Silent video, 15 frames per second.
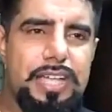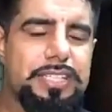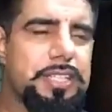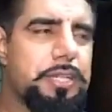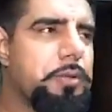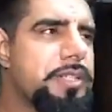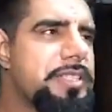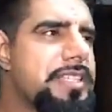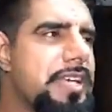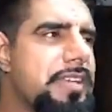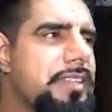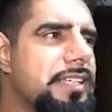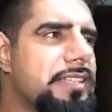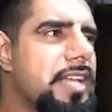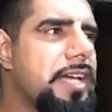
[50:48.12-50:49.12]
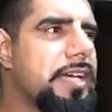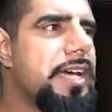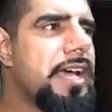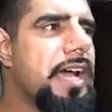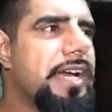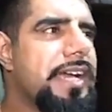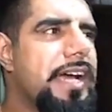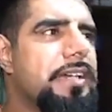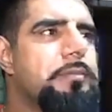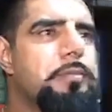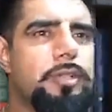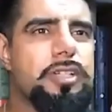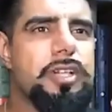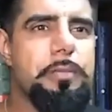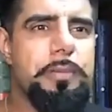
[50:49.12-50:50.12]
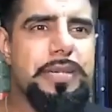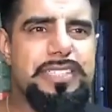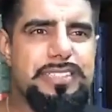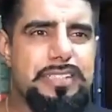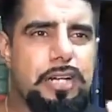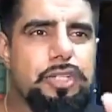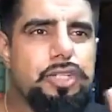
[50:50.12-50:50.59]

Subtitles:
And you wouldn't say things like an animal committed